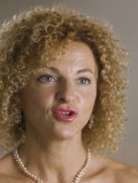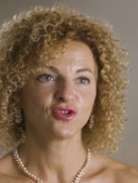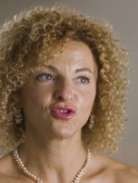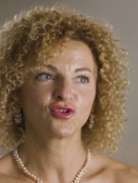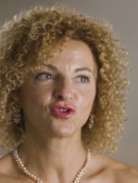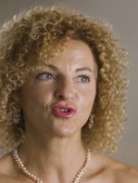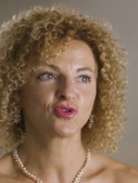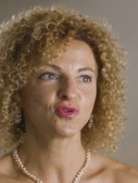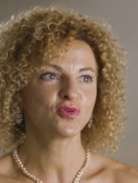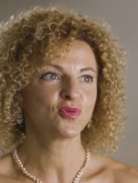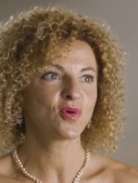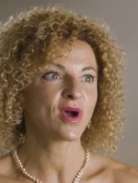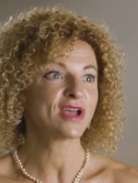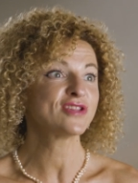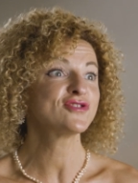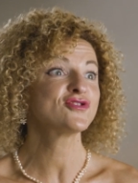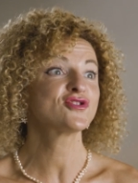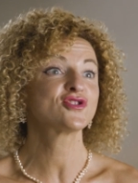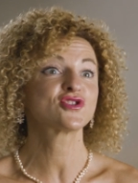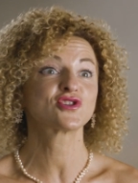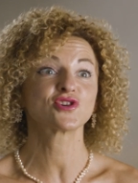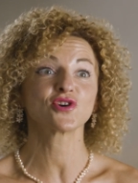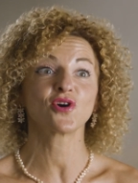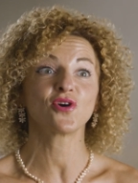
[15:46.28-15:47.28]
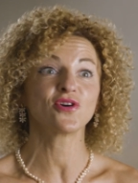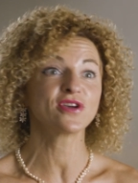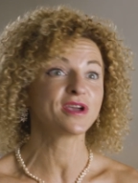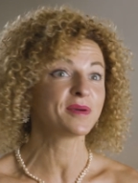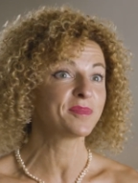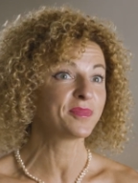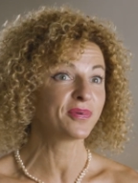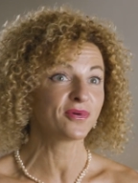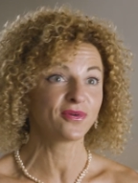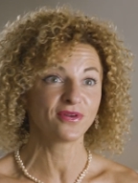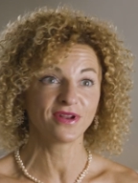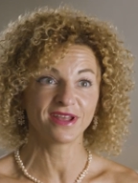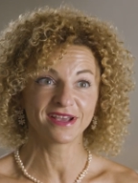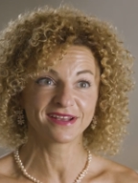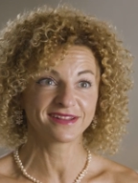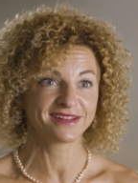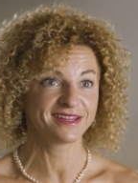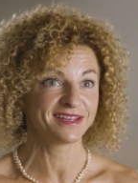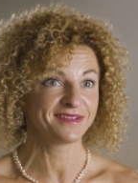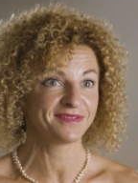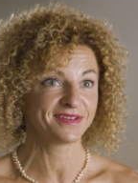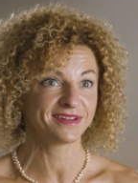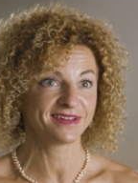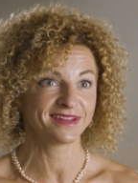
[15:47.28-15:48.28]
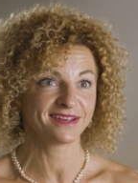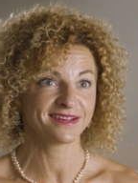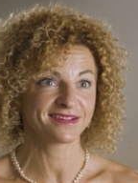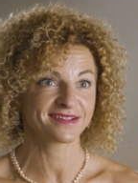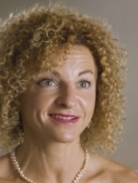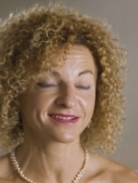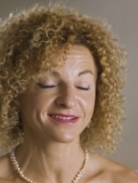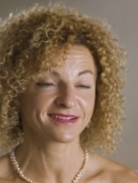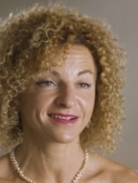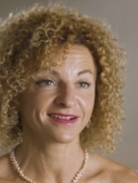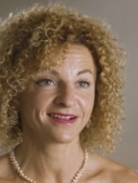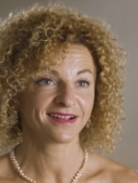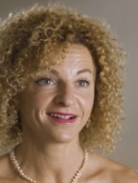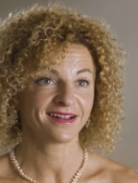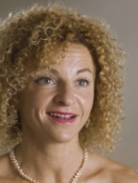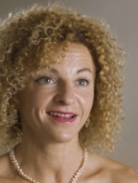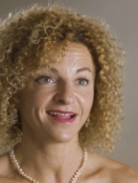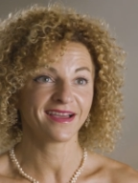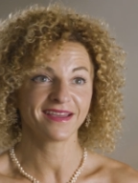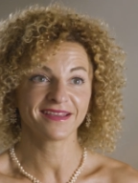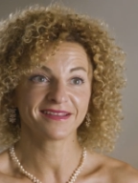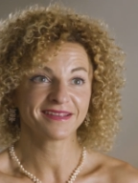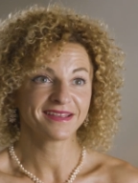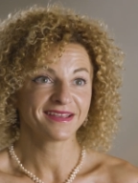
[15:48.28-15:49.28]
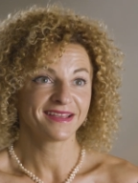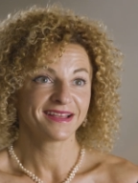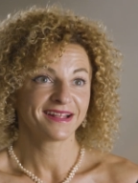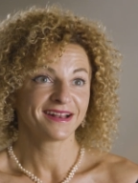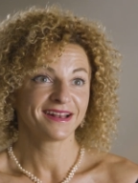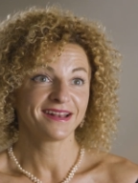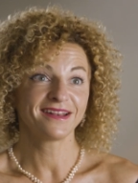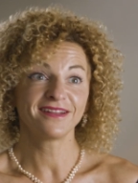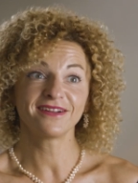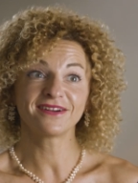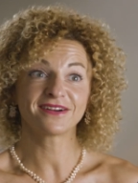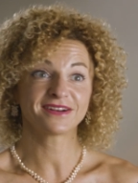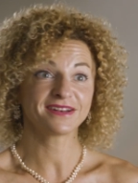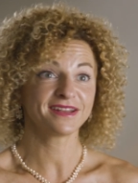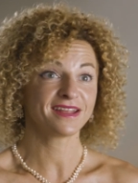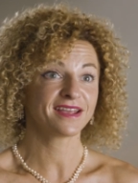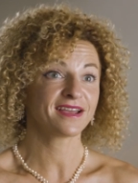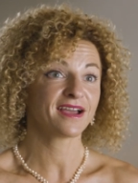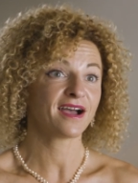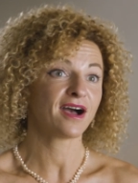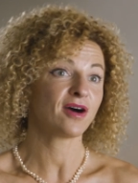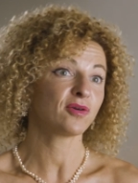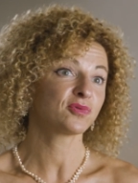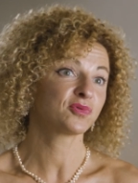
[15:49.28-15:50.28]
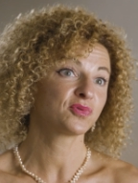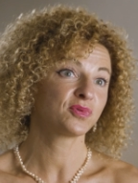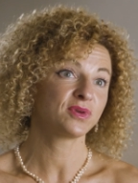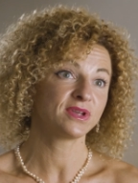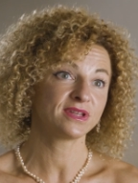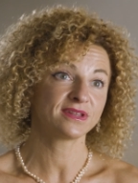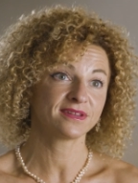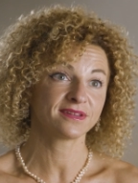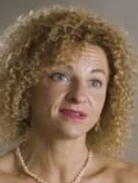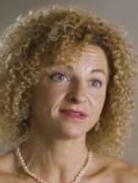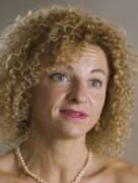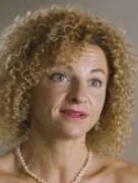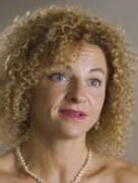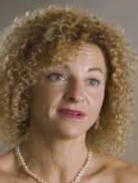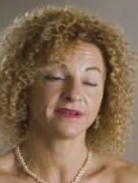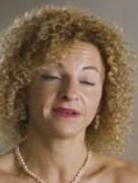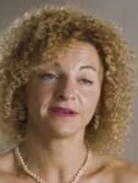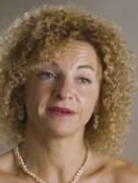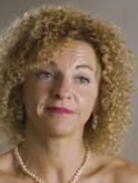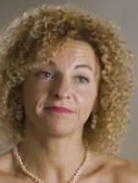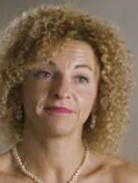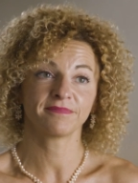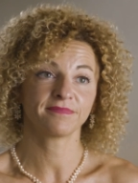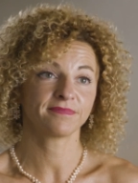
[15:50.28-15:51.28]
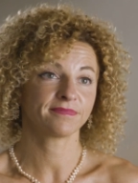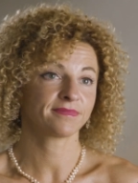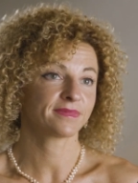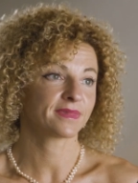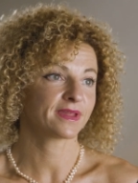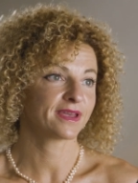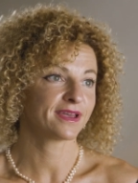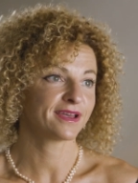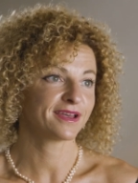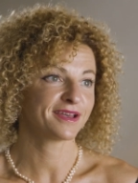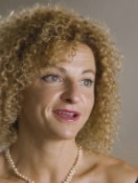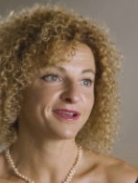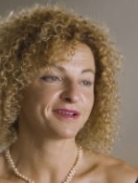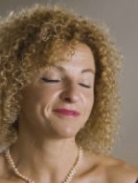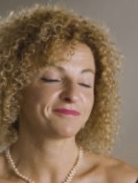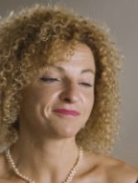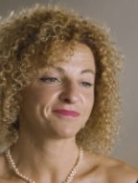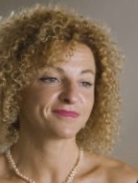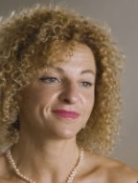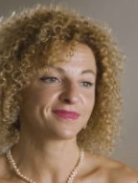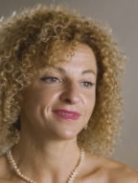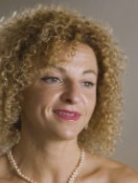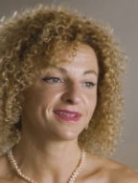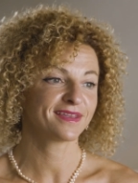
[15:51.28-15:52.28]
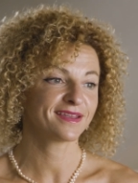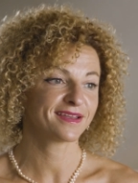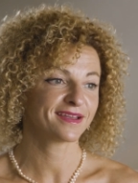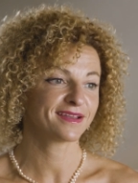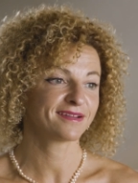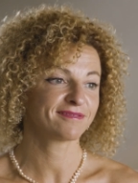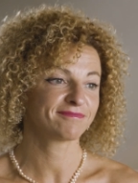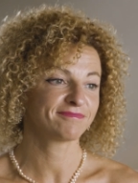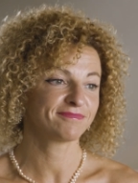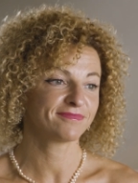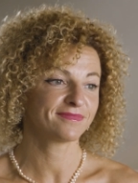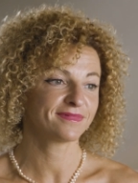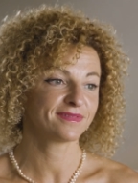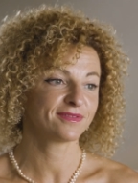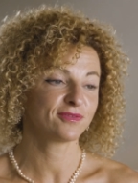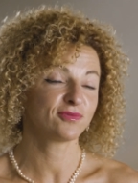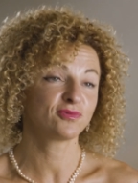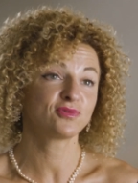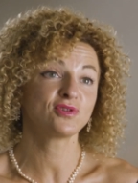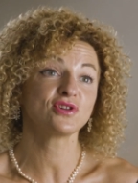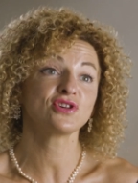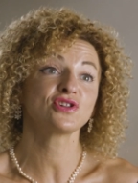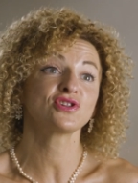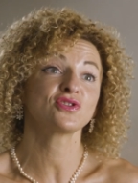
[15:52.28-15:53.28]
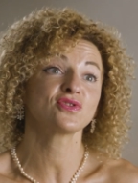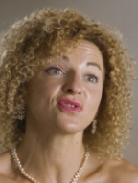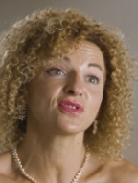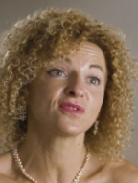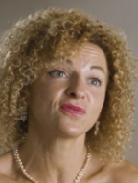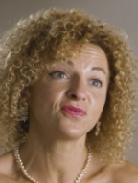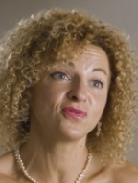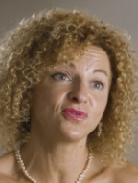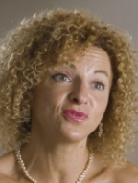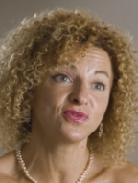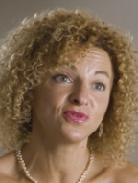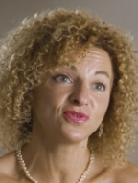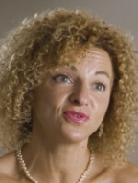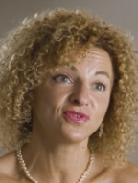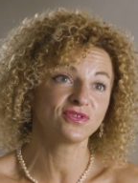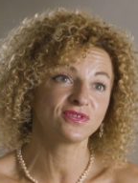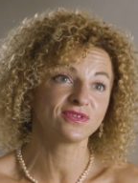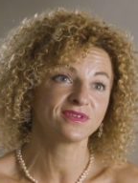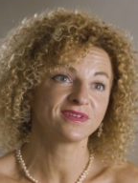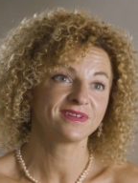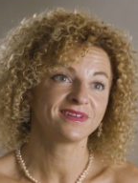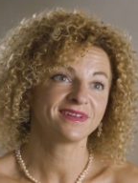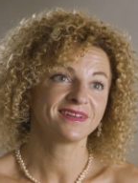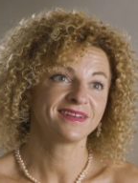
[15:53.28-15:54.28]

through enjoyable activities, like learning how to eat um, um, uh, nutritious food,